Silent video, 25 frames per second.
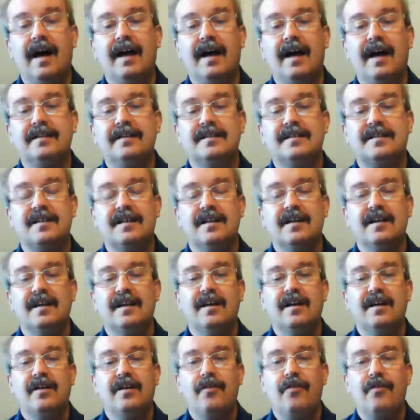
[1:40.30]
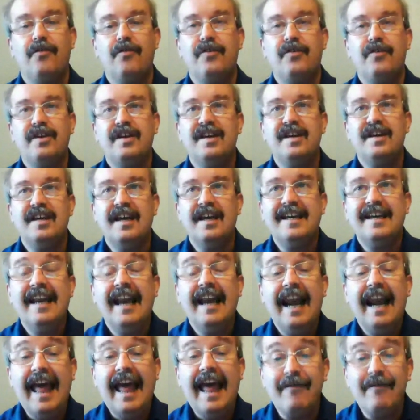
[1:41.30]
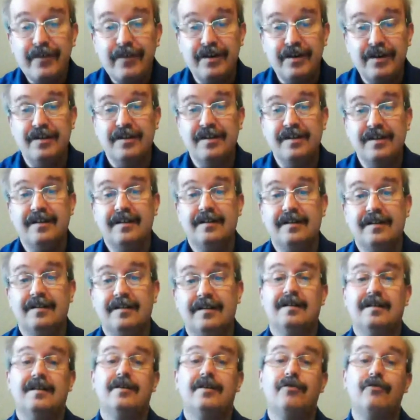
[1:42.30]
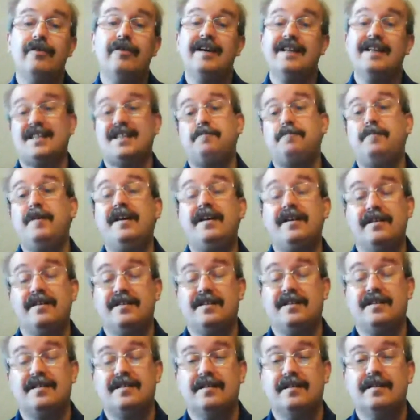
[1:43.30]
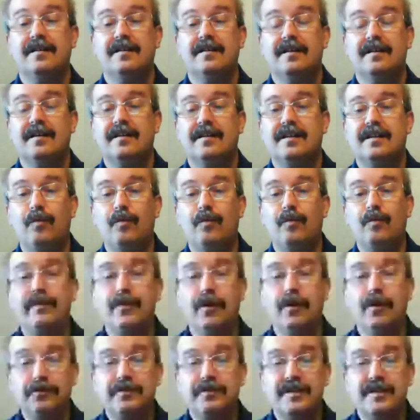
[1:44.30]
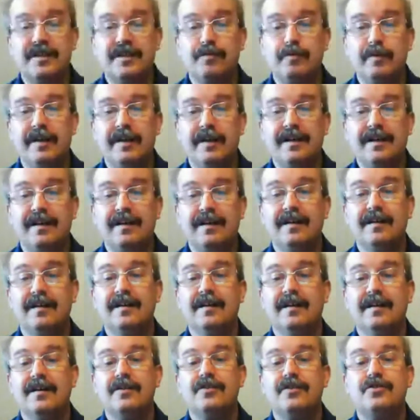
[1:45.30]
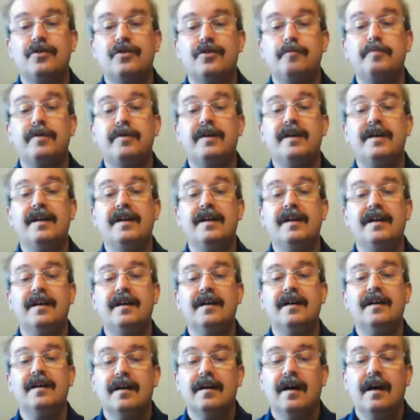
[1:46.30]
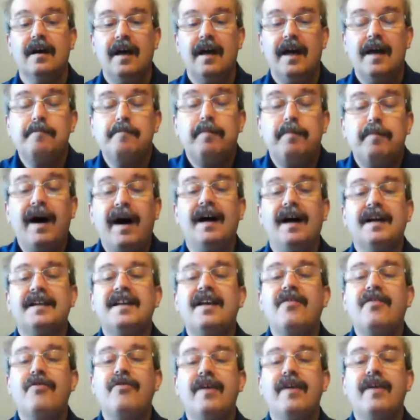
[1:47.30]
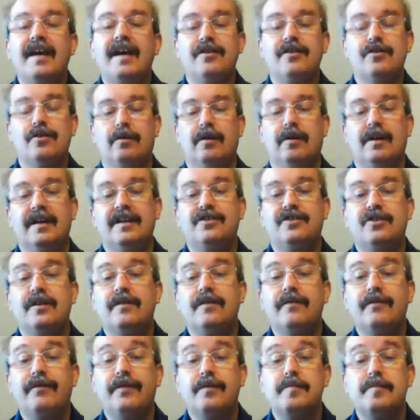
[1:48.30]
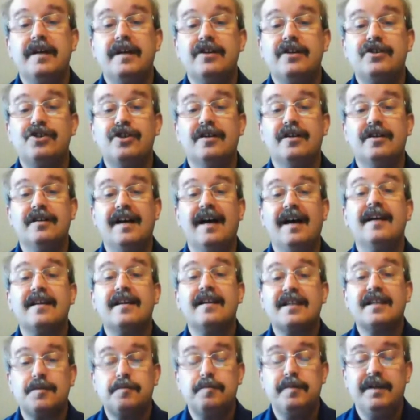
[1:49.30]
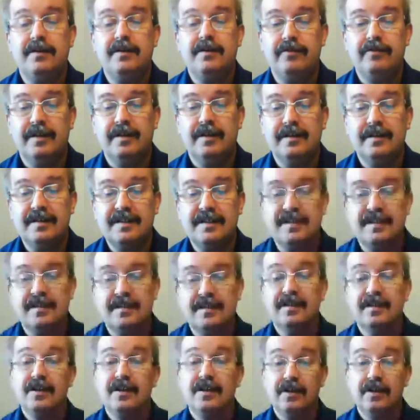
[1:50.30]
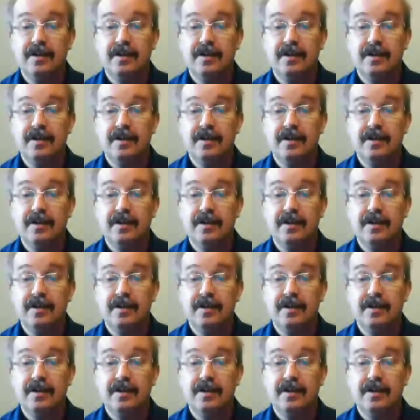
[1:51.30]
and the 11 great speakers that we've got this week to be imparting their knowledge and information and experience